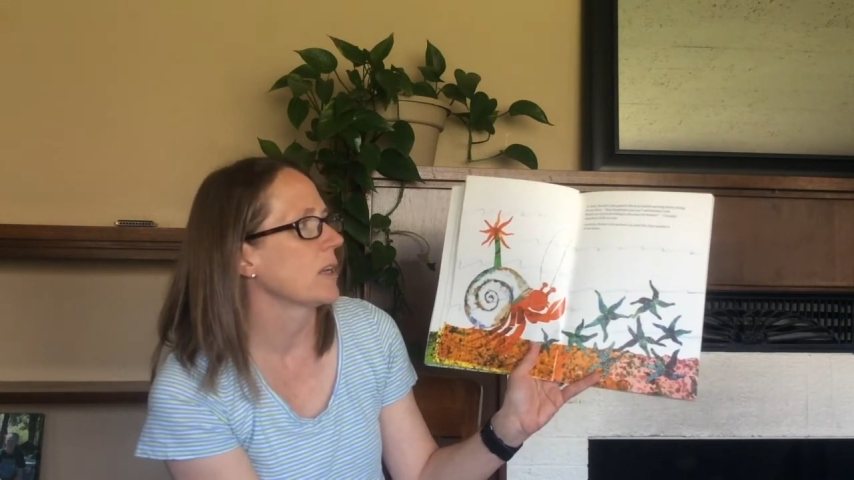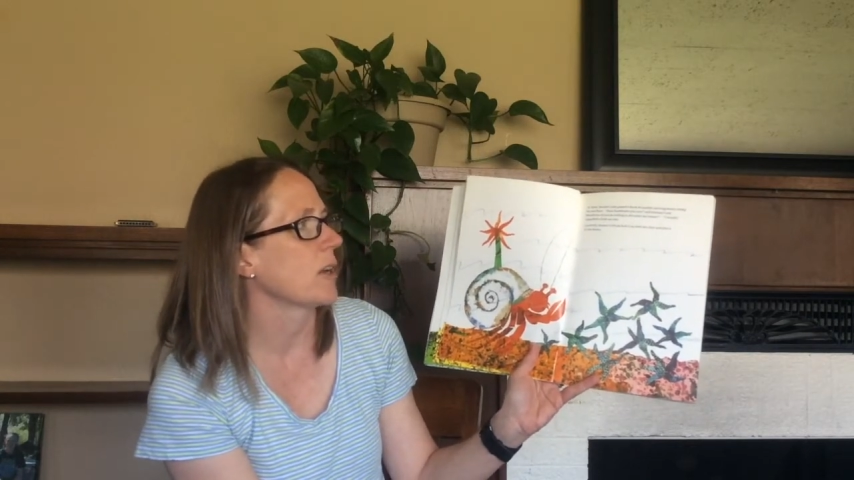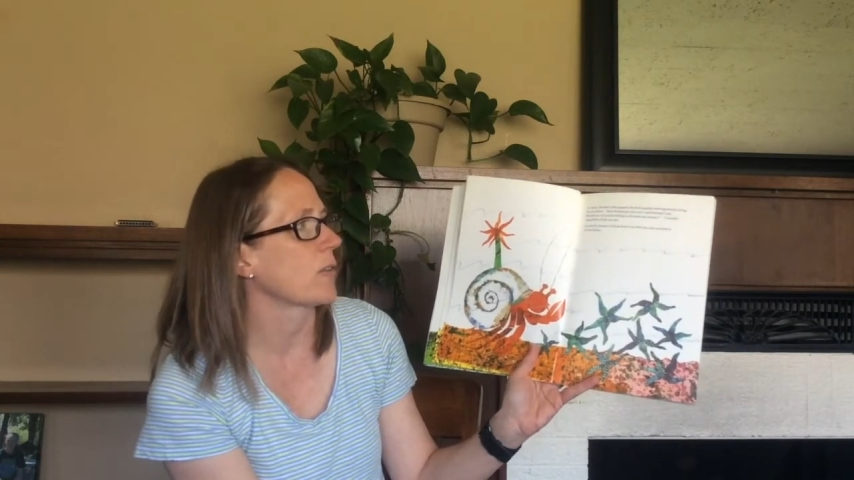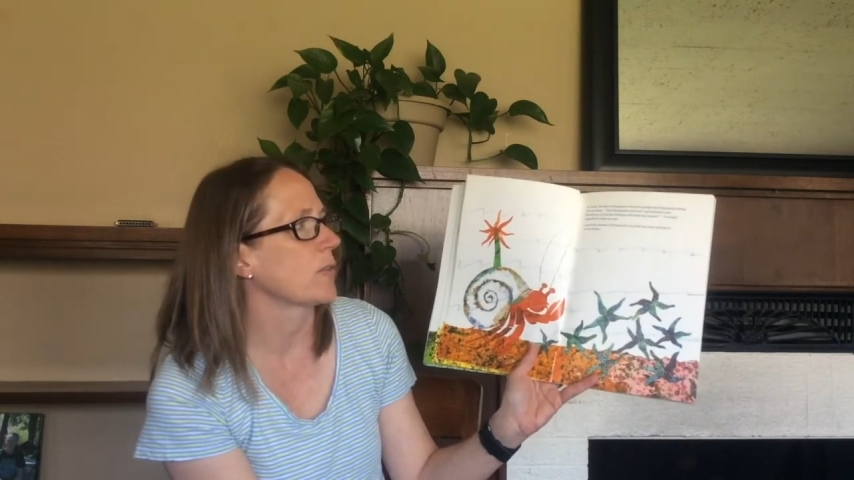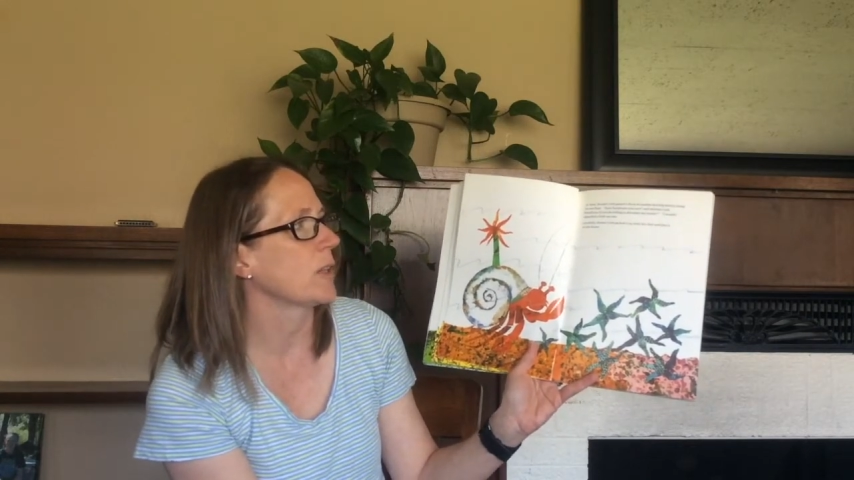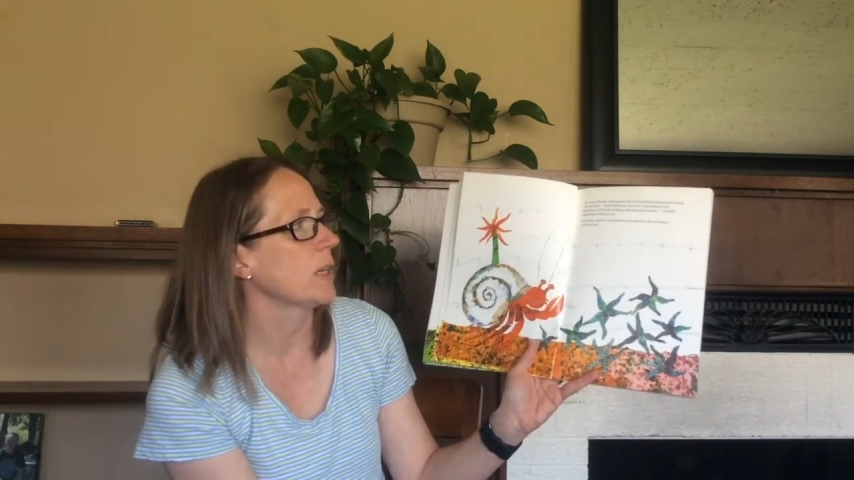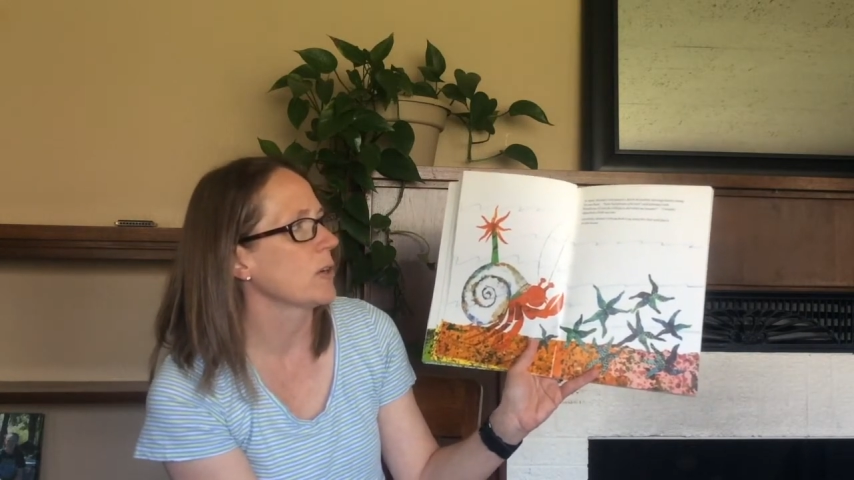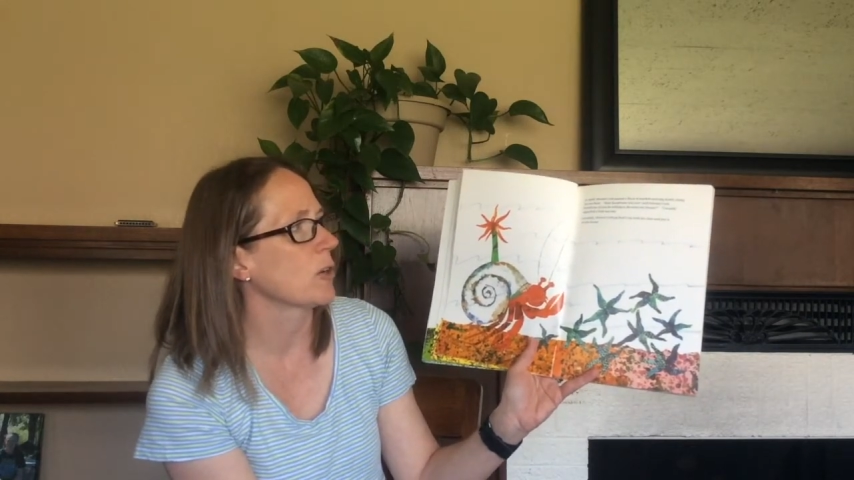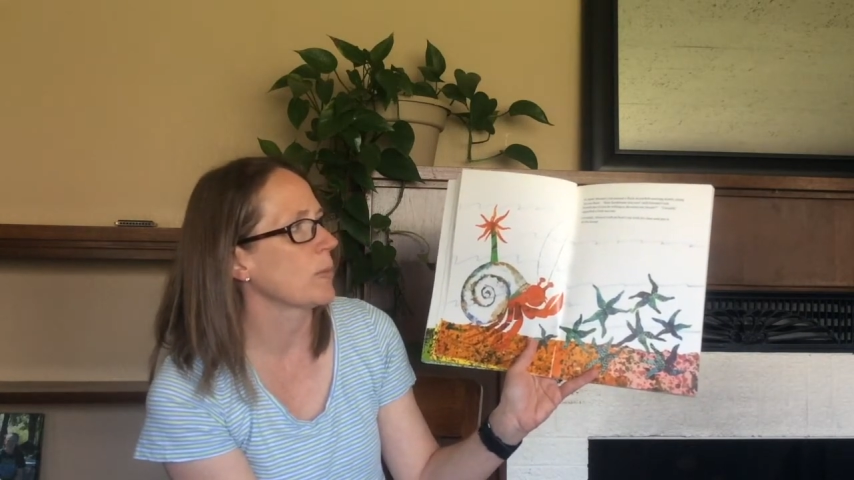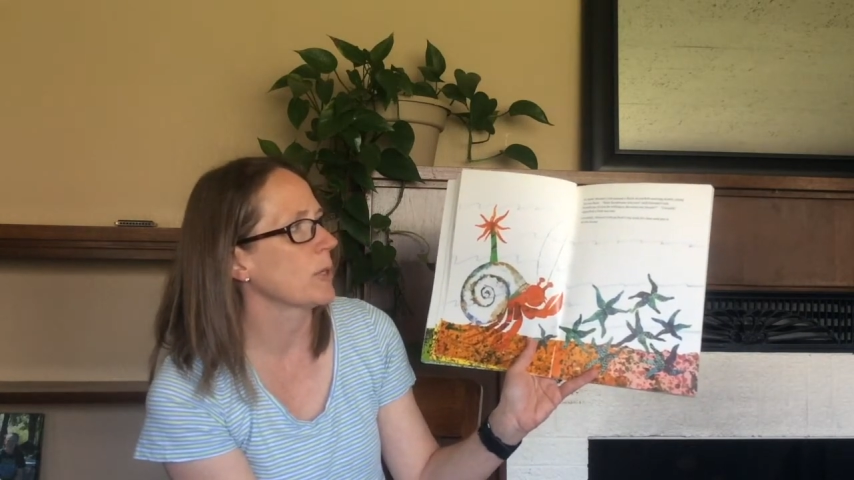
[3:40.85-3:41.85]
Carefully,
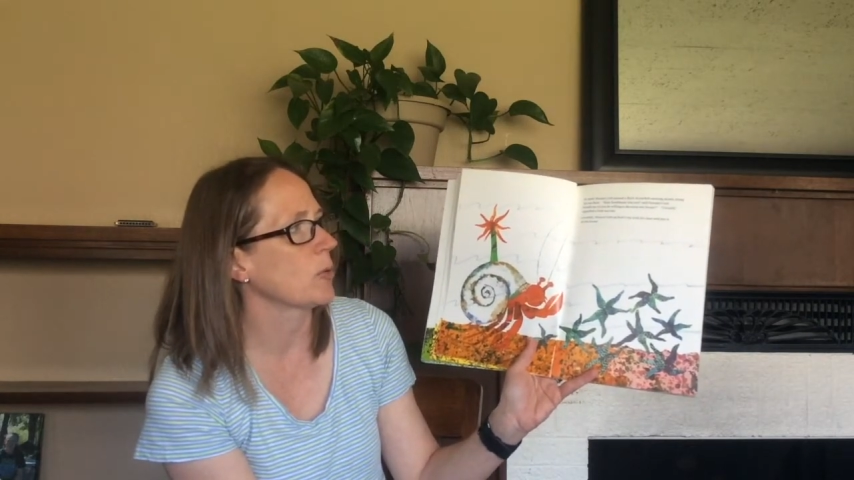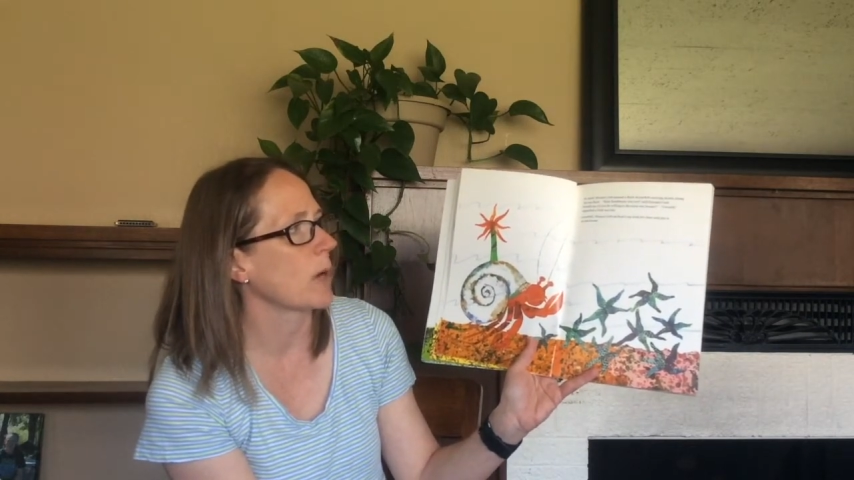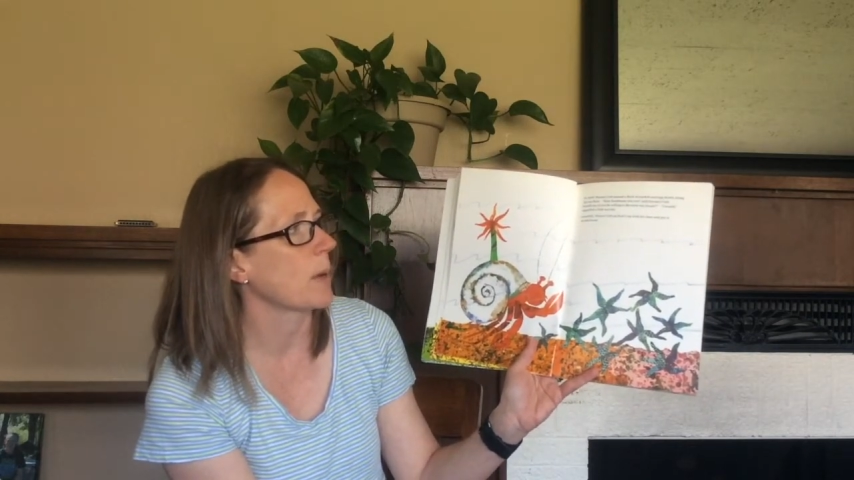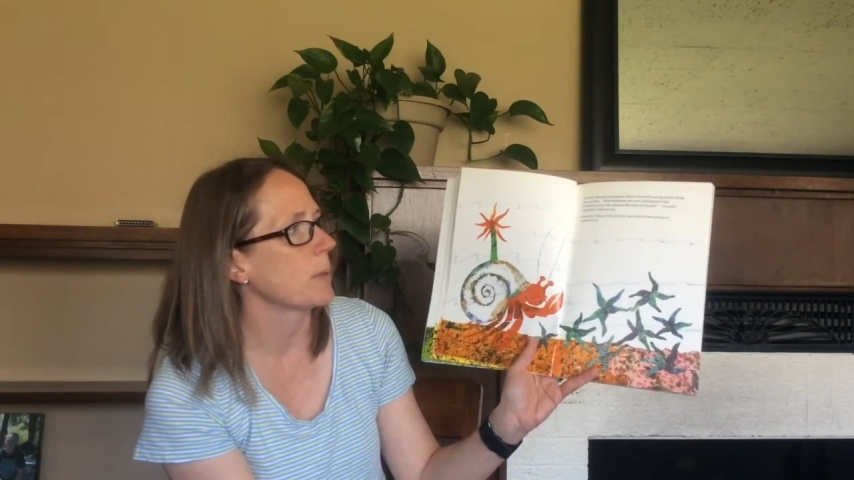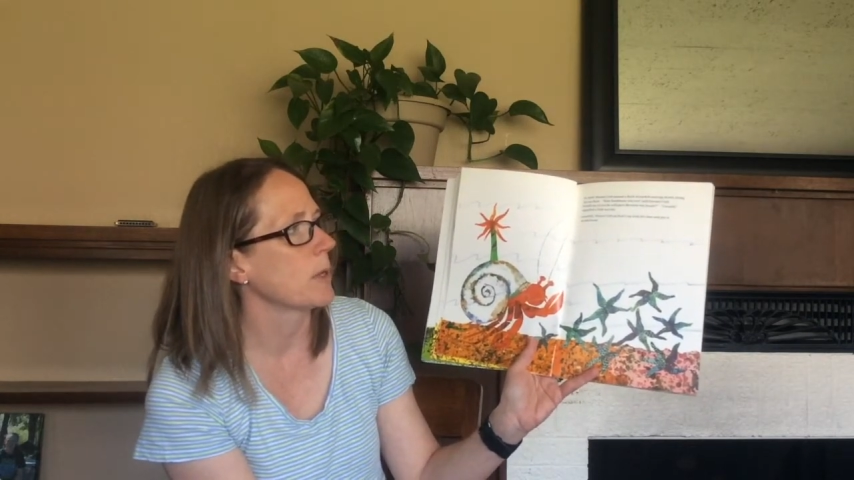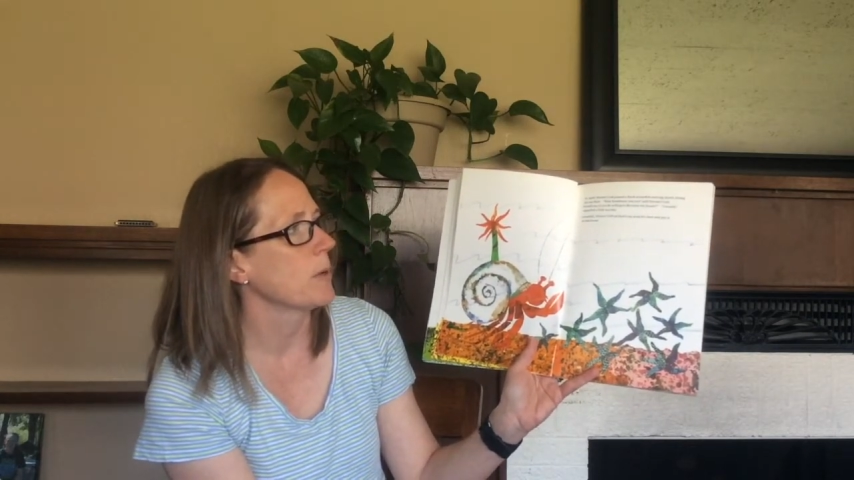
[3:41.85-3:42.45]
Hermit Crab